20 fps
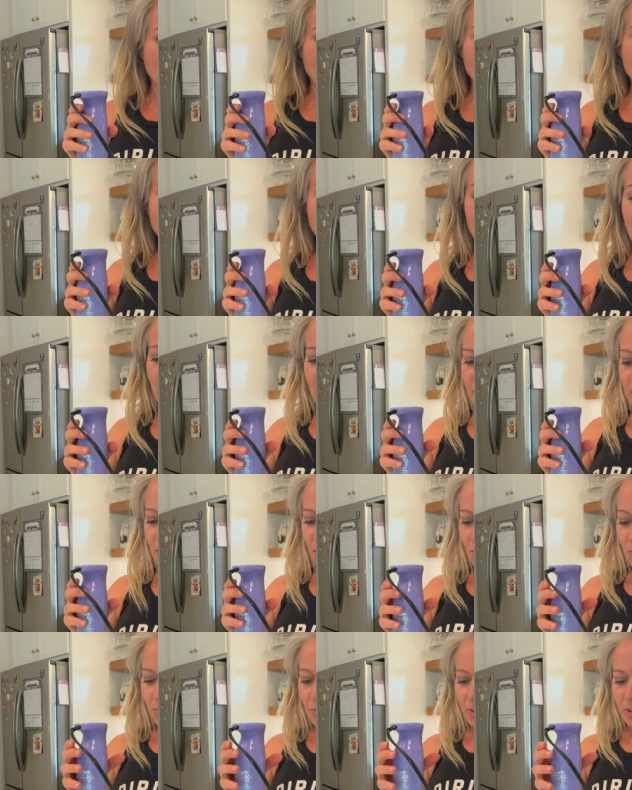Okay, that's
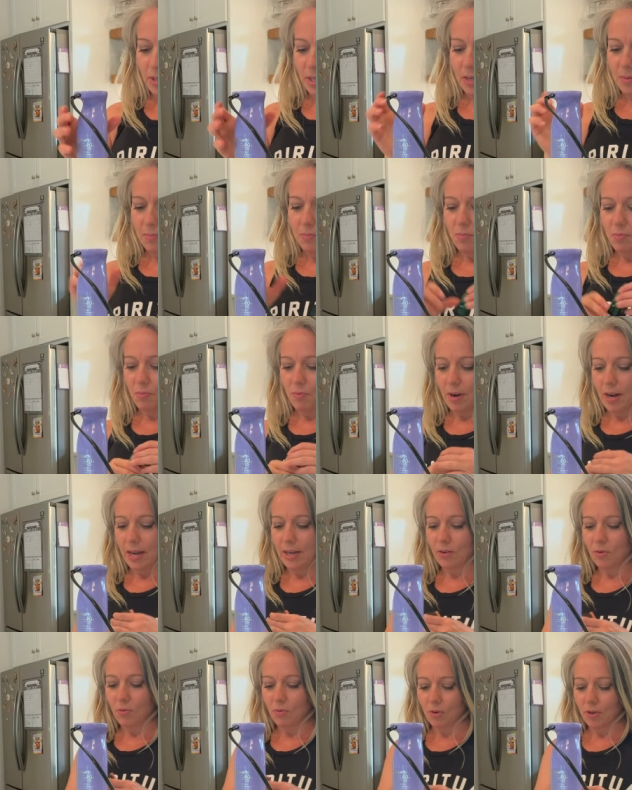a really
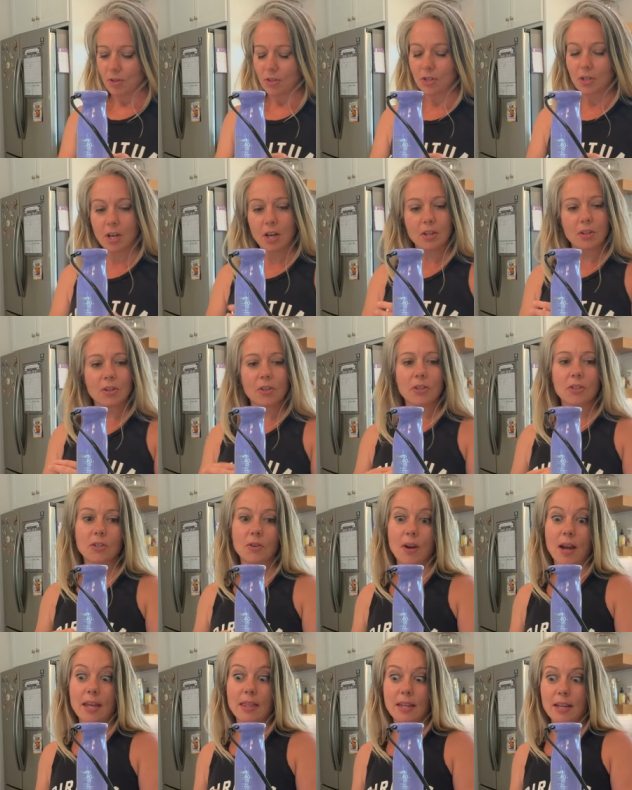bright orange color, so
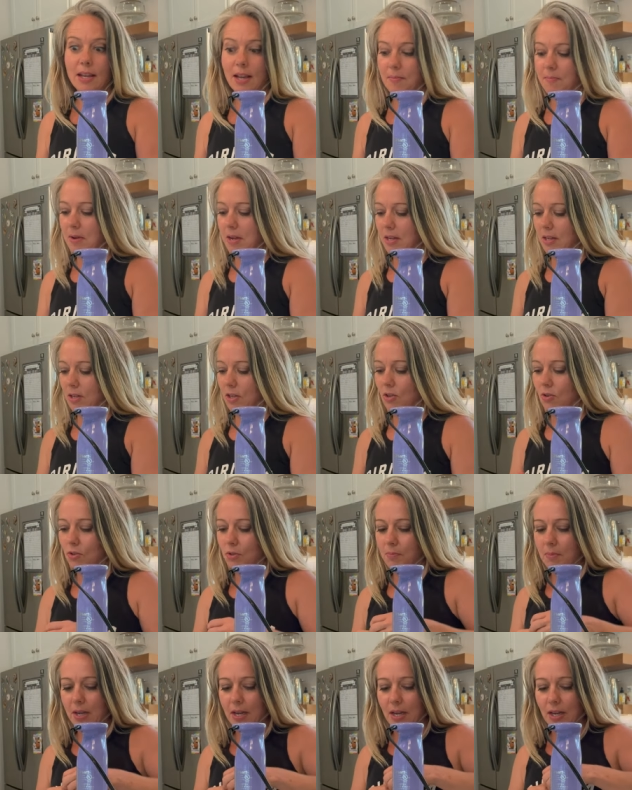I think I might
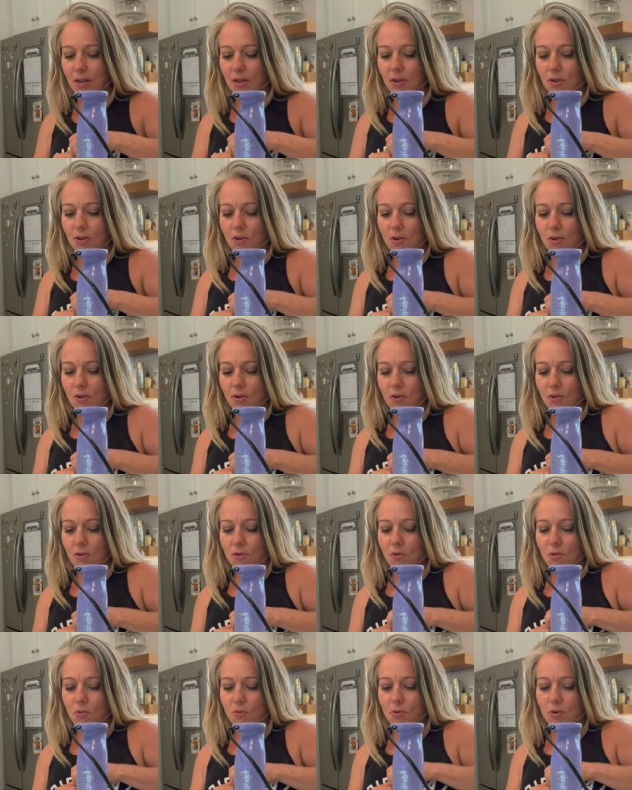use my
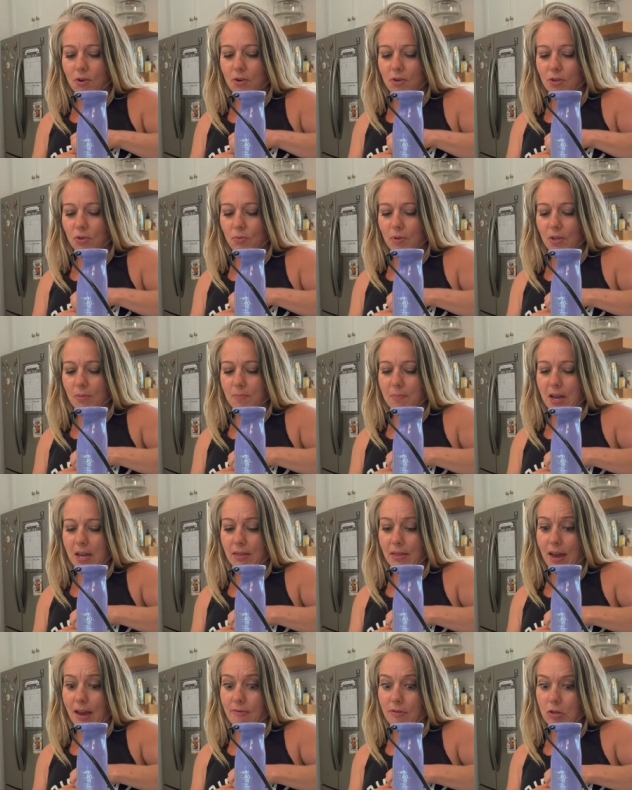orange with my
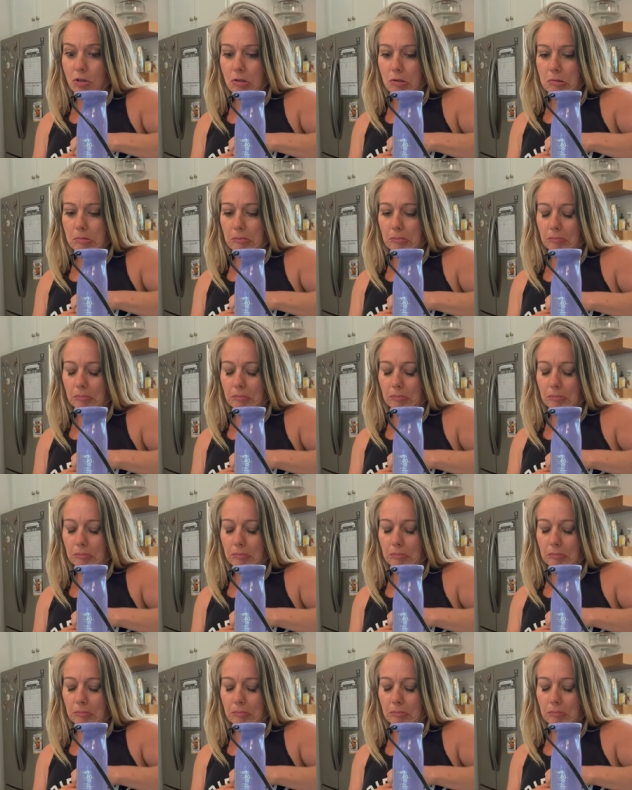lavender.